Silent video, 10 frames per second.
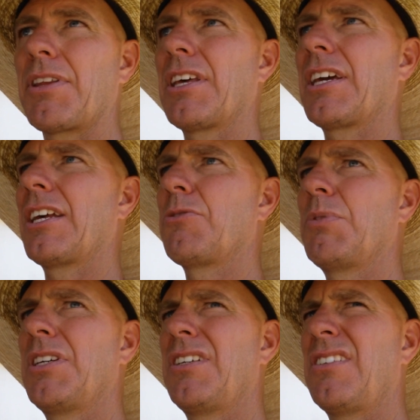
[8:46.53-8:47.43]
I think it has to
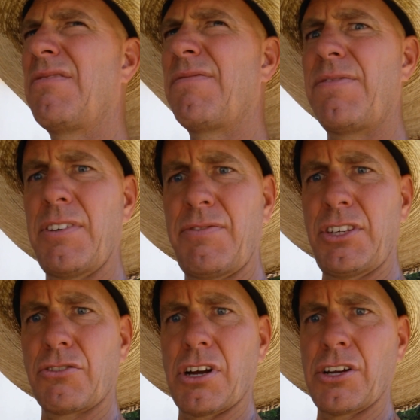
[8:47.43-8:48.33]
be
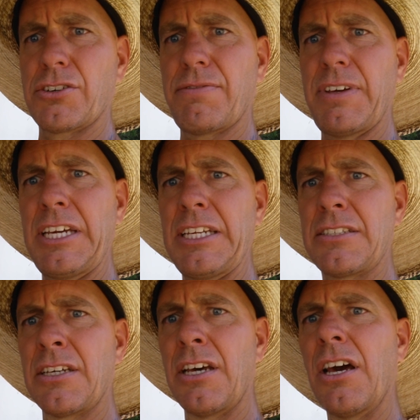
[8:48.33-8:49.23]
50 or 100 feet